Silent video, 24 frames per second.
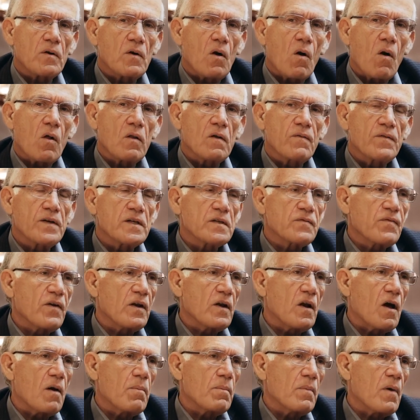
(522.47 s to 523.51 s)
all of these
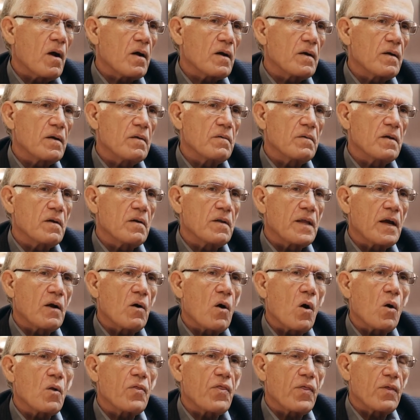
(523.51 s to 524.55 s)
philosophers, they
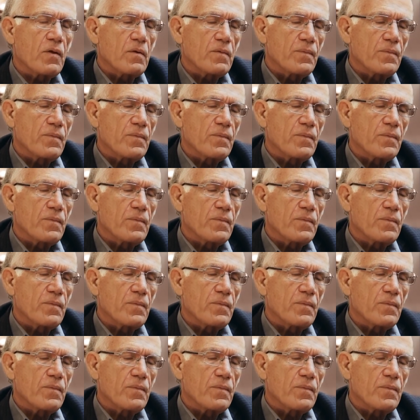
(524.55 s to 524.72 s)
all